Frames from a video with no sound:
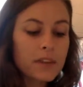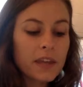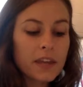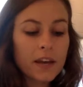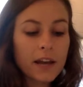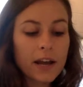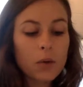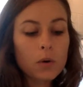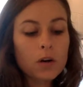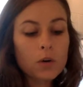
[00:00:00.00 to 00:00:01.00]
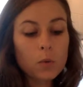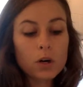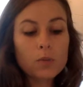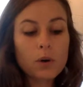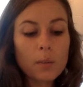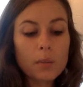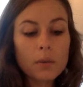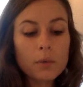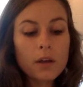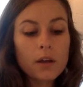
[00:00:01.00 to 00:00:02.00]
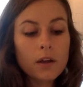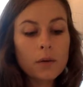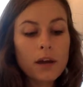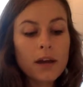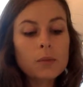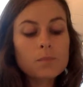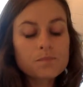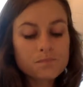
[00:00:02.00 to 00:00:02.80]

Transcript: in our word problem, okay?